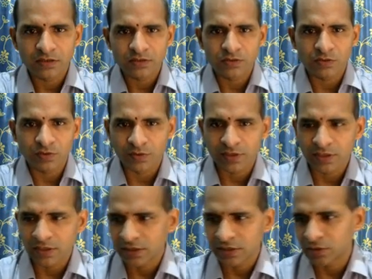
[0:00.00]
So you can
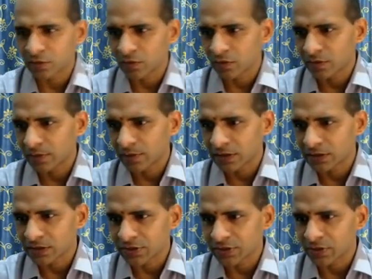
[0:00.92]
take your roll number as
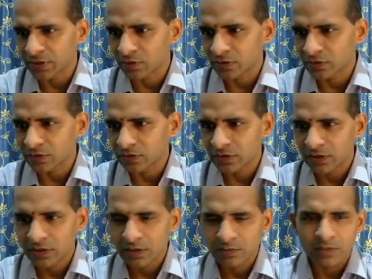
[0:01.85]
string also,
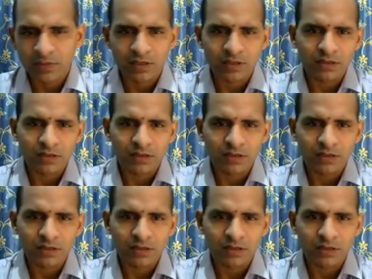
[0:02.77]
but